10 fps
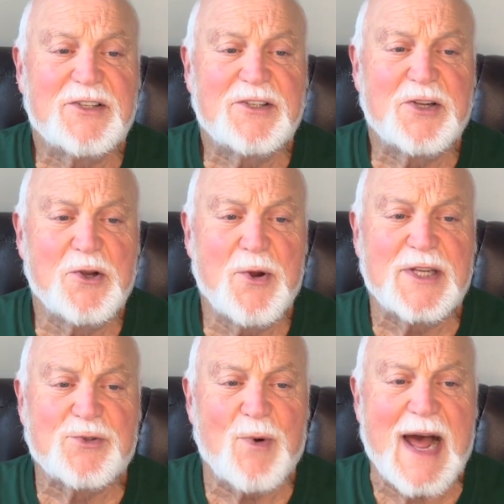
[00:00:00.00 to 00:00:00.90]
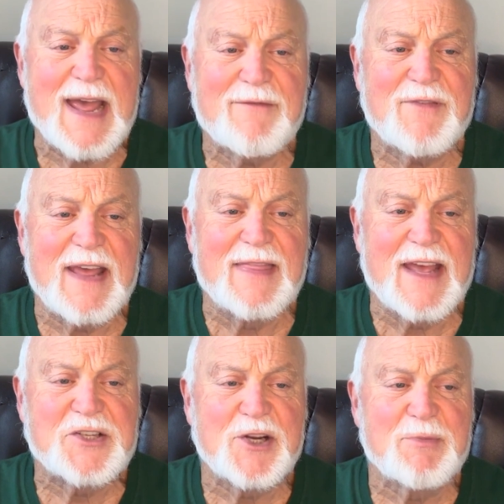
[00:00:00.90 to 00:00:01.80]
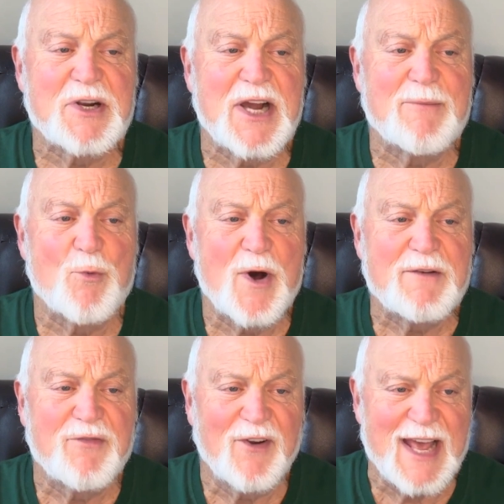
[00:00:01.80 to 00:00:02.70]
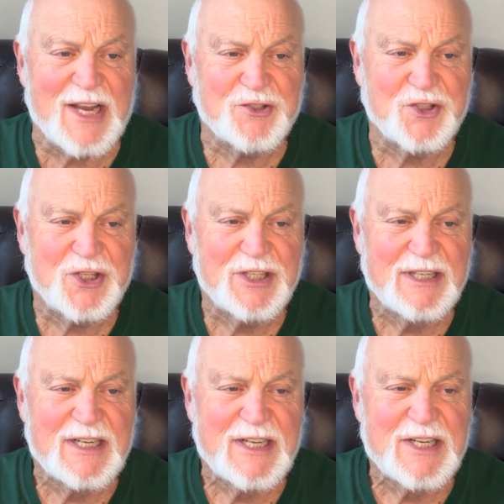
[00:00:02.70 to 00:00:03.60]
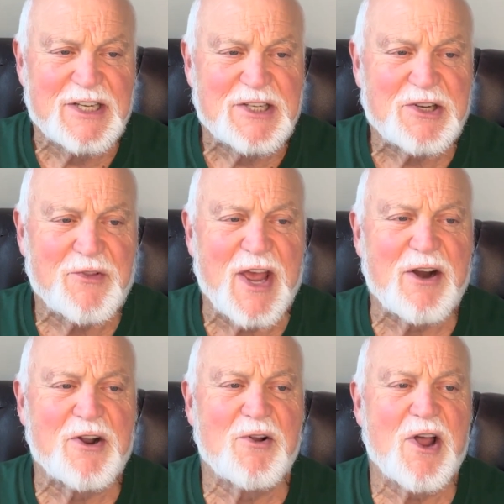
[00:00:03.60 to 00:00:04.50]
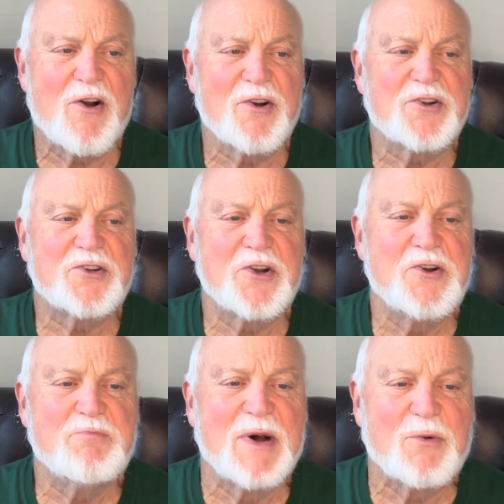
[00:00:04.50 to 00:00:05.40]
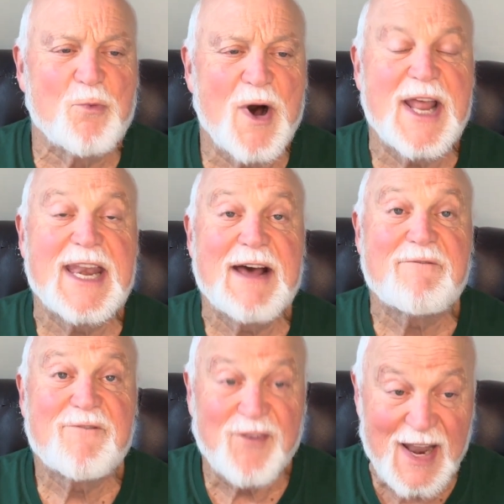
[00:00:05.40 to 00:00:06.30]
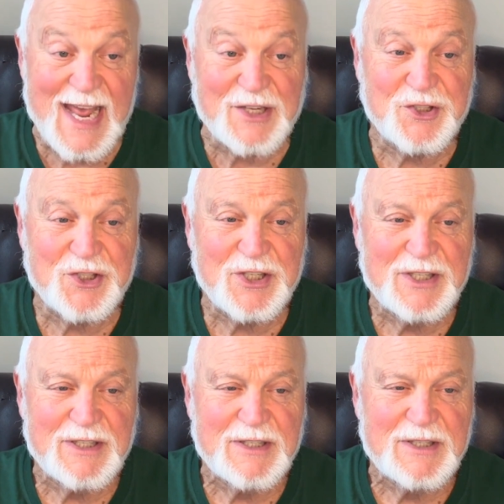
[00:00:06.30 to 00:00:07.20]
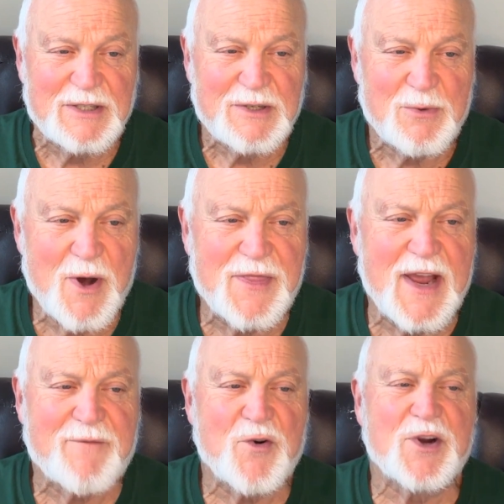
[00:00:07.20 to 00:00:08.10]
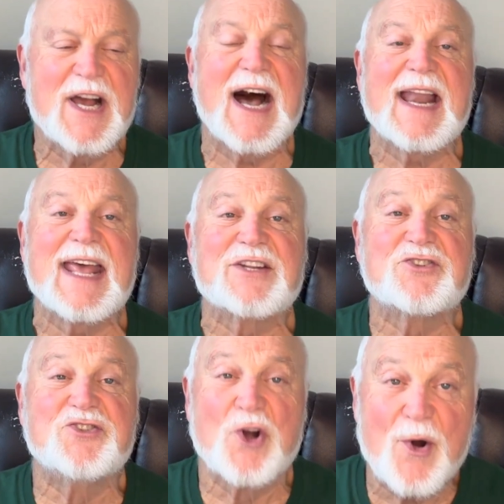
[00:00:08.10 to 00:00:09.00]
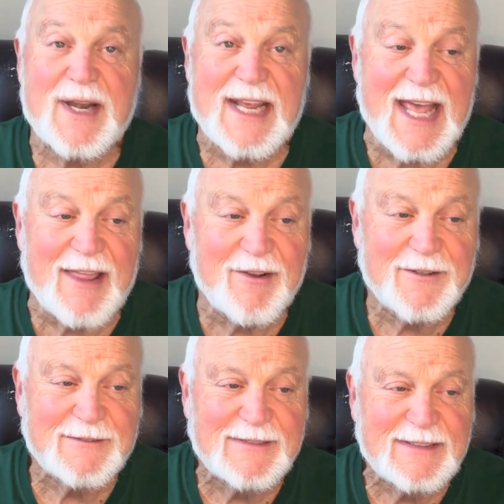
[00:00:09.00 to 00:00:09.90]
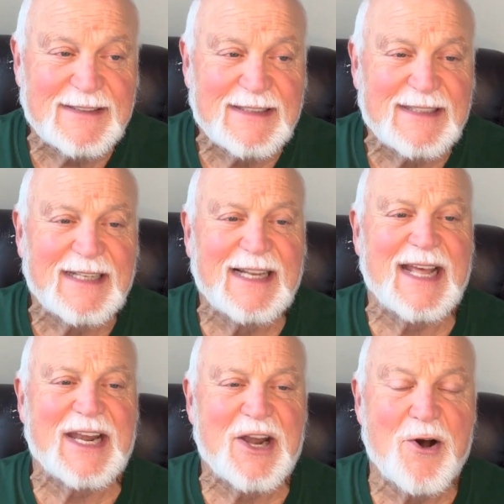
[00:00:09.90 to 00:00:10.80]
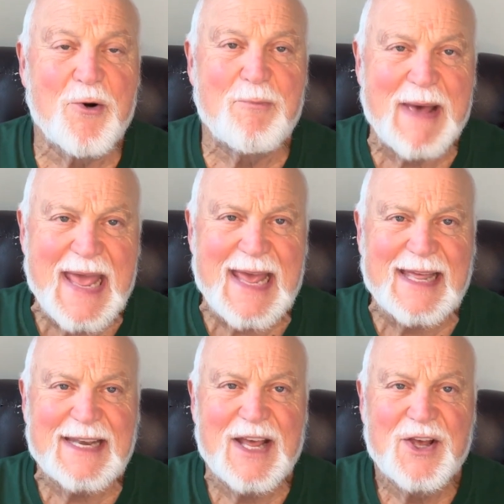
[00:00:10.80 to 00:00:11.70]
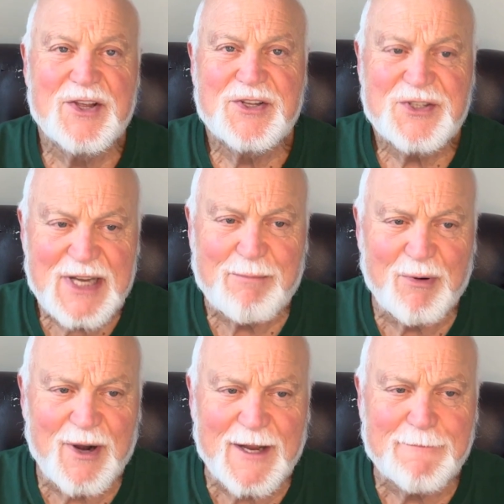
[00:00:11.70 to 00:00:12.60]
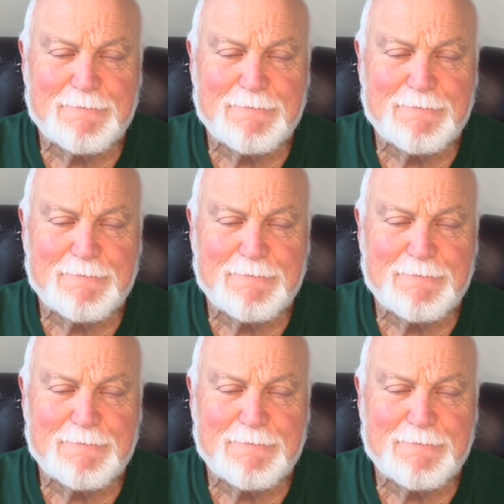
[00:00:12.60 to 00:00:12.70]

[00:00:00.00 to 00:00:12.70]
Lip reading: to his wife, and they shall become one flesh. So they are no longer two, but one flesh. What therefore God has joined together, let no man separate.